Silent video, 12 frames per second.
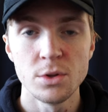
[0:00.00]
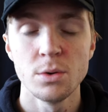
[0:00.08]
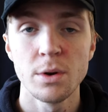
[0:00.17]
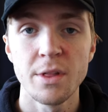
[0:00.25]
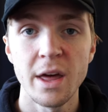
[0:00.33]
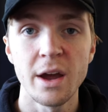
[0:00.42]

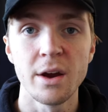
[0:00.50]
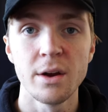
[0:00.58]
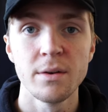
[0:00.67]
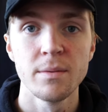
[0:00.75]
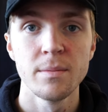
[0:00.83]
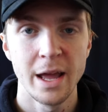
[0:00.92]
You were
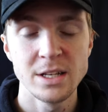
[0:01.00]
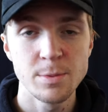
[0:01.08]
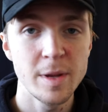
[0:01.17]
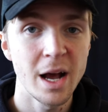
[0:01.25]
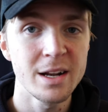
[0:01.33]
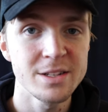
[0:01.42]
there. And
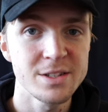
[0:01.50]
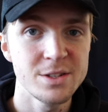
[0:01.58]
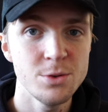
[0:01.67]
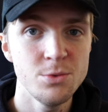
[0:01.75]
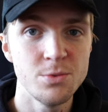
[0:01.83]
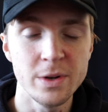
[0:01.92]
to be honest,
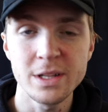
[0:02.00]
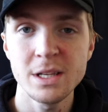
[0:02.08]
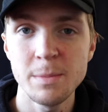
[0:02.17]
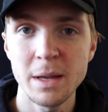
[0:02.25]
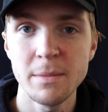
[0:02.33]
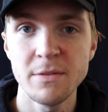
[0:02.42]
you
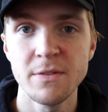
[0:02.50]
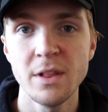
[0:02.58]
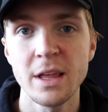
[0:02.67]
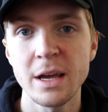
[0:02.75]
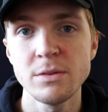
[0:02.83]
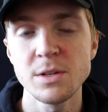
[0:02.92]
really made me
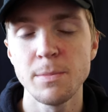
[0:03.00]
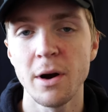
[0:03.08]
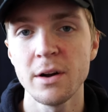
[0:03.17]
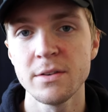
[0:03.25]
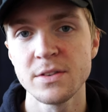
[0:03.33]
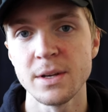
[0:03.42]
feel like I was a
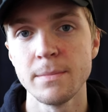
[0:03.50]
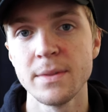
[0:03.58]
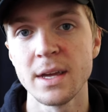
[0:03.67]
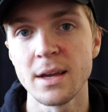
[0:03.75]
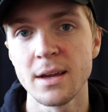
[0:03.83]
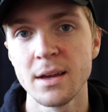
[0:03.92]
part of
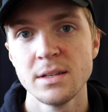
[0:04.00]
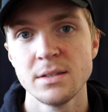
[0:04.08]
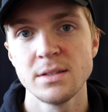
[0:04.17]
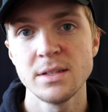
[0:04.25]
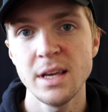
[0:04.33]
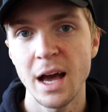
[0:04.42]
something.
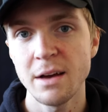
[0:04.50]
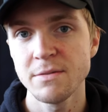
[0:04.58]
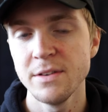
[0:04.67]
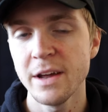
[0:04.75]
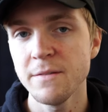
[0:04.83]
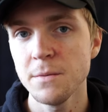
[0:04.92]
See,
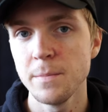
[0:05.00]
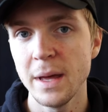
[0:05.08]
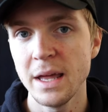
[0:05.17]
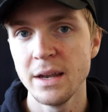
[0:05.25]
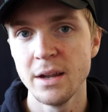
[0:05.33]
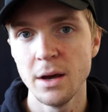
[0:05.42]
I've never
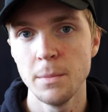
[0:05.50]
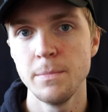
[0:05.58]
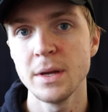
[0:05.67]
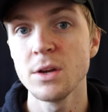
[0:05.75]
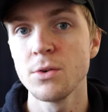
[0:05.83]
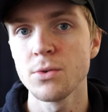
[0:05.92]
been a
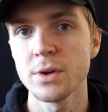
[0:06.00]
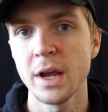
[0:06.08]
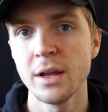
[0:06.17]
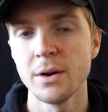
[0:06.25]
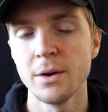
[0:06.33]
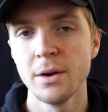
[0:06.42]
big
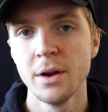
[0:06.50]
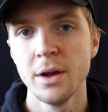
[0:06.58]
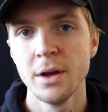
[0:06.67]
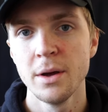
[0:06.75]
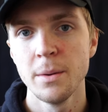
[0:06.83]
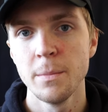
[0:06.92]
creator,
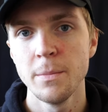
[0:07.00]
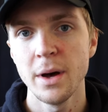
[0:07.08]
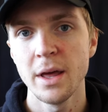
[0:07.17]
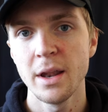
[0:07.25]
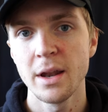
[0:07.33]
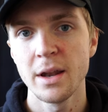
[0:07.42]

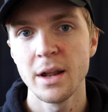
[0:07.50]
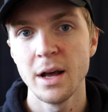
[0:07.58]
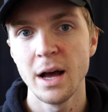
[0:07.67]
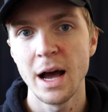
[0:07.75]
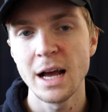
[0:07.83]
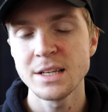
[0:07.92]
but
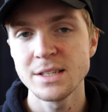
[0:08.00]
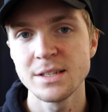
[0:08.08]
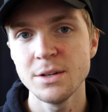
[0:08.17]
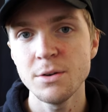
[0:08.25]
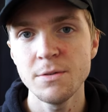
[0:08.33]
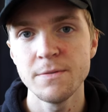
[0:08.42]
I
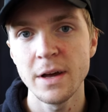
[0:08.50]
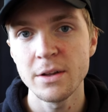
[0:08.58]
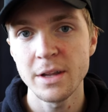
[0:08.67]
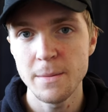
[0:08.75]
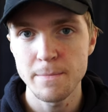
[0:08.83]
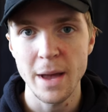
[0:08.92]
still
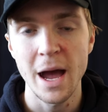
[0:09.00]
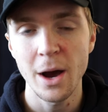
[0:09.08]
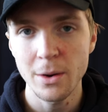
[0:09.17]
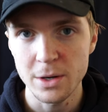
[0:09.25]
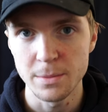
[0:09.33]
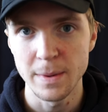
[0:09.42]
felt
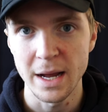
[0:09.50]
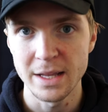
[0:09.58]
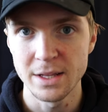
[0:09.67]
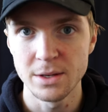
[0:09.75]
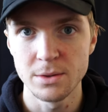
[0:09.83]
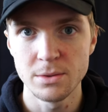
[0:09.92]
empowered by
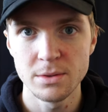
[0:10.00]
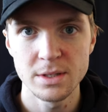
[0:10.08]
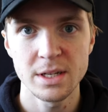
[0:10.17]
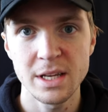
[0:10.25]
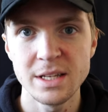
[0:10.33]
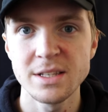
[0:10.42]
you
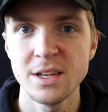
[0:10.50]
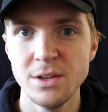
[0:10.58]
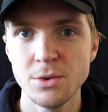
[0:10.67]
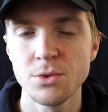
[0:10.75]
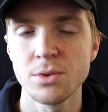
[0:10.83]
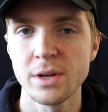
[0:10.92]
to
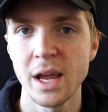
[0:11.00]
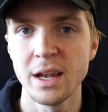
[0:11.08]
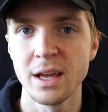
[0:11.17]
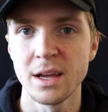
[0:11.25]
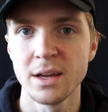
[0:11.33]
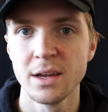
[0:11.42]
continue
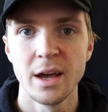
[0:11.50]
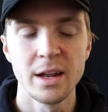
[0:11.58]
creating.